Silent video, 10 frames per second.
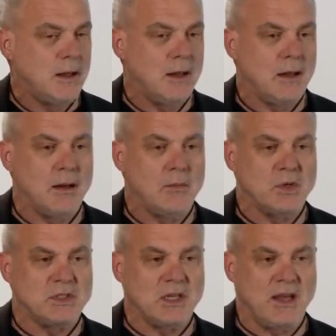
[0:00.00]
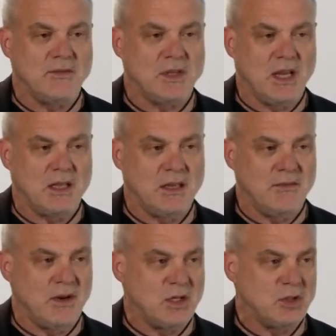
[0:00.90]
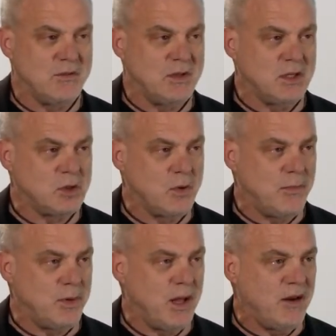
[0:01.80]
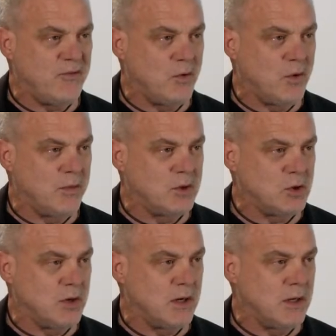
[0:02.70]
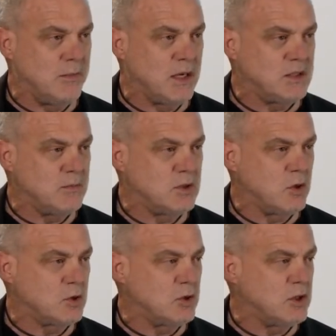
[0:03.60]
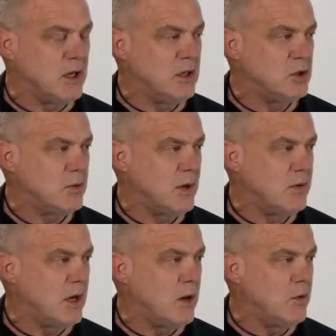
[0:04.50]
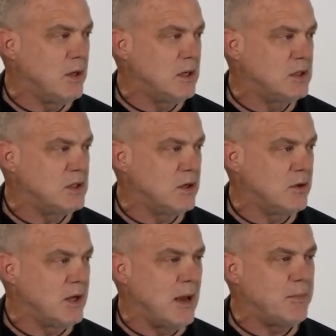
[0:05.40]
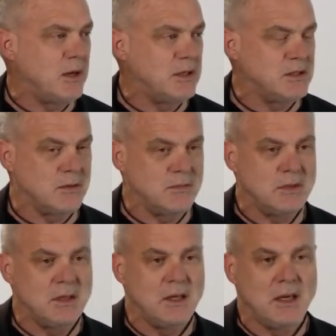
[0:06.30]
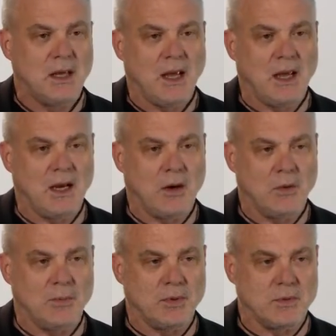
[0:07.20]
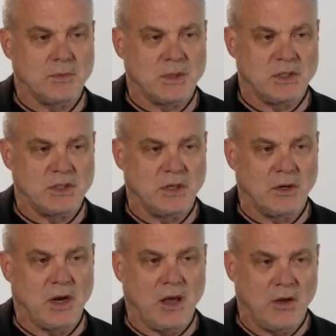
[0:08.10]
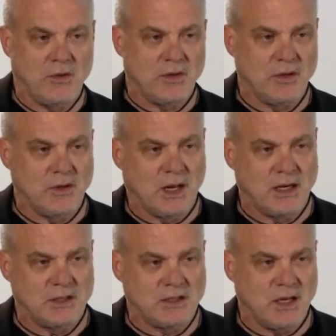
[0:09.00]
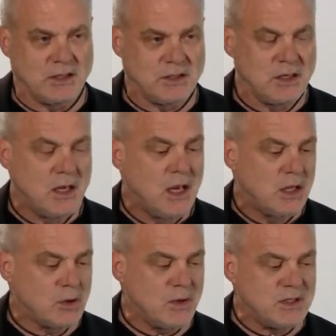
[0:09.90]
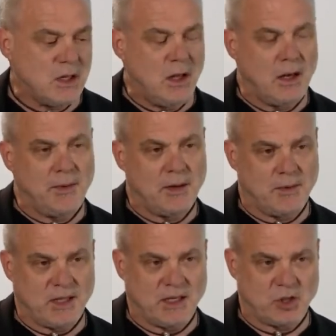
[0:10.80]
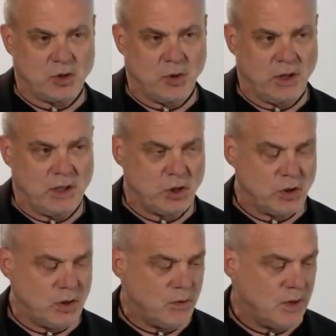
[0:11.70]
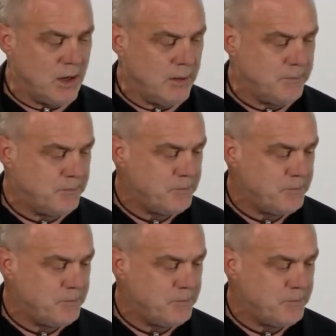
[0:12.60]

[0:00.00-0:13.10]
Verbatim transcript: um, was that I'd taken the advantage of this great platform to try and make some social change around how we consider capitalism and how we consider health in the United States. So I want to tell a little bit about that story and the journey we're on.